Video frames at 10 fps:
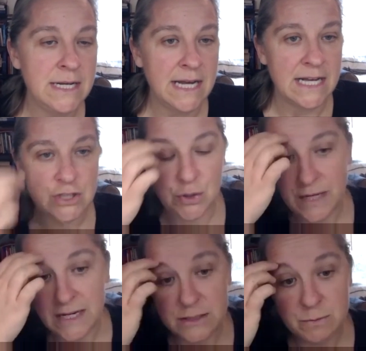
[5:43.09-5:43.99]
And so
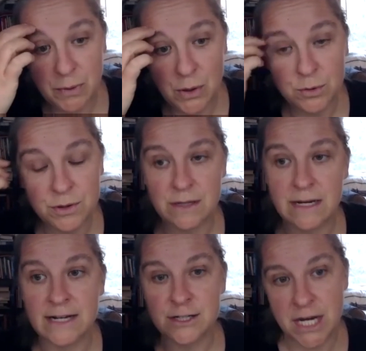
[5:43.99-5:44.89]
it is both an
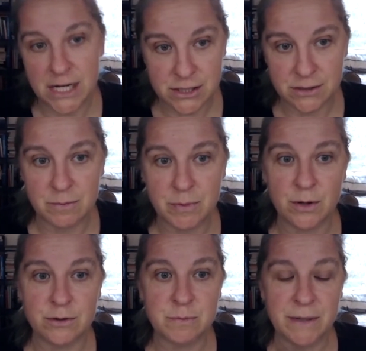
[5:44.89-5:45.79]
educational
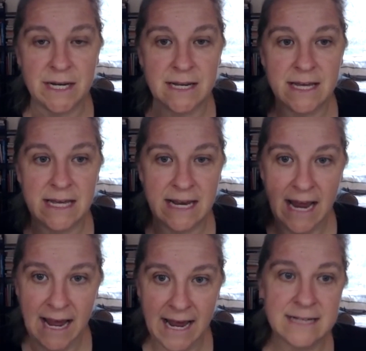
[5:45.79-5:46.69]
approach, but it
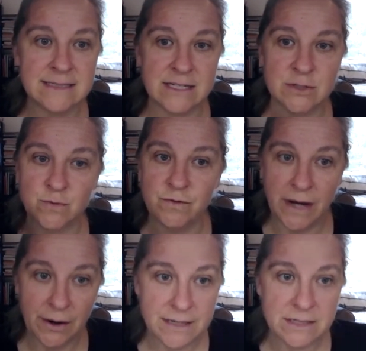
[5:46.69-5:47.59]
has this
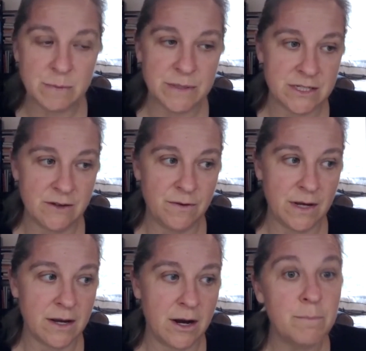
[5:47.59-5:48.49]
very
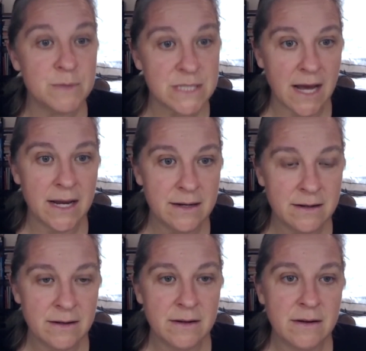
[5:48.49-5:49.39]
specific upside
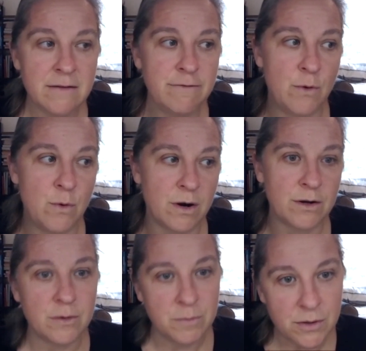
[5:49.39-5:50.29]
for
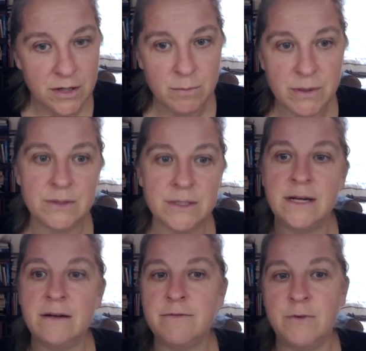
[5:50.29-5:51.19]
community
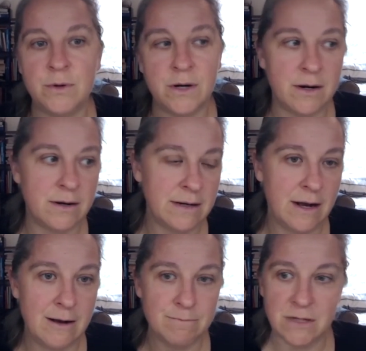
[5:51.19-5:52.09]
building, for
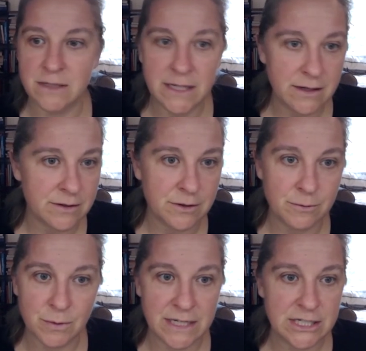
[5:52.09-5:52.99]
collegial
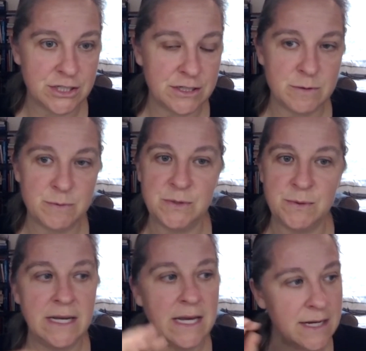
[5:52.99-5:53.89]
relationships
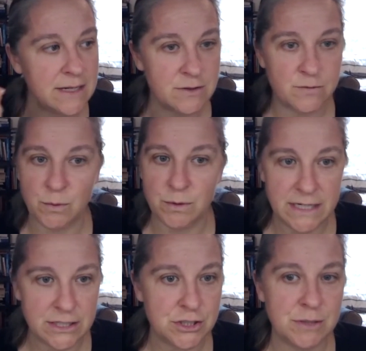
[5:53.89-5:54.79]
between kids, for
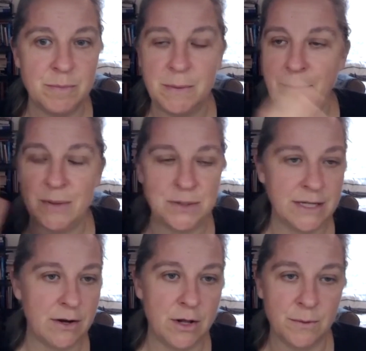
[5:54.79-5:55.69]
relationship
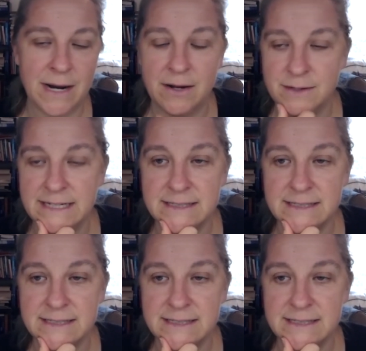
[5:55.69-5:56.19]
building all around.